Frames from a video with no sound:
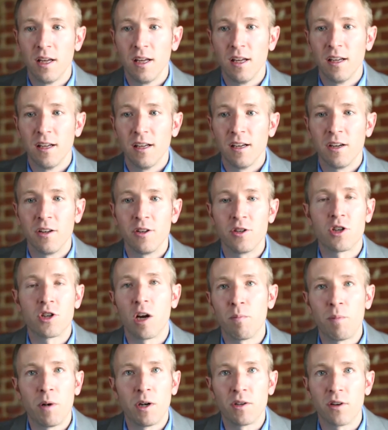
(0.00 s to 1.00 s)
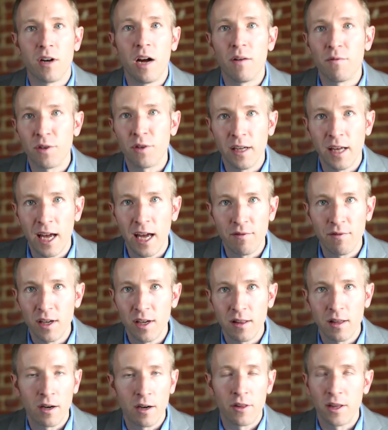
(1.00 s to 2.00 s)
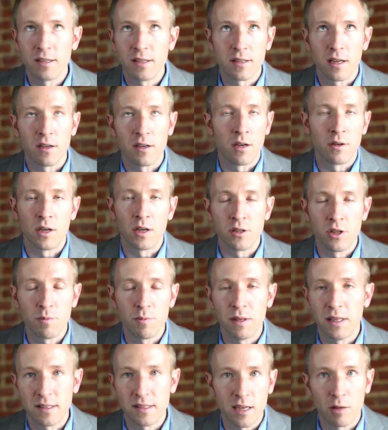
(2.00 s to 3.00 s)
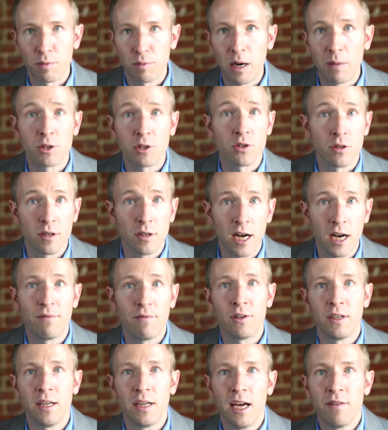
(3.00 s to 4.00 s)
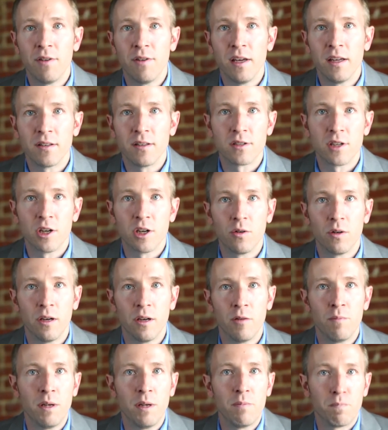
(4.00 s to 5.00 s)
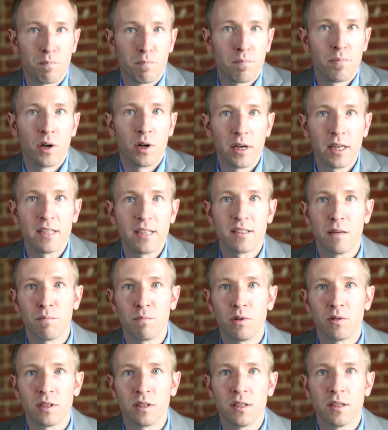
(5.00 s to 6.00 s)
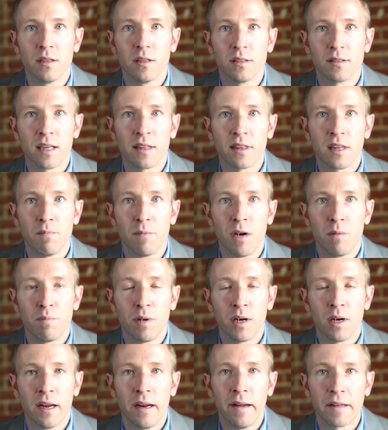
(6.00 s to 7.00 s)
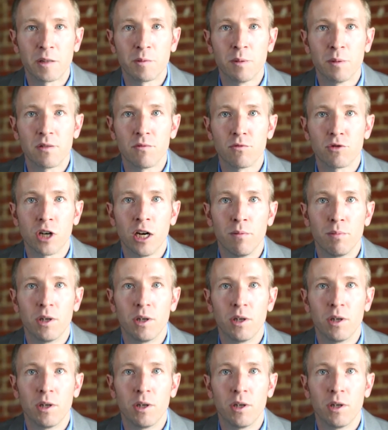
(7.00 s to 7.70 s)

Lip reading: These tripods are not very heavy, or these teleprompters are not very heavy. And so it'd be pretty simple to set them up on an inexpensive tripod.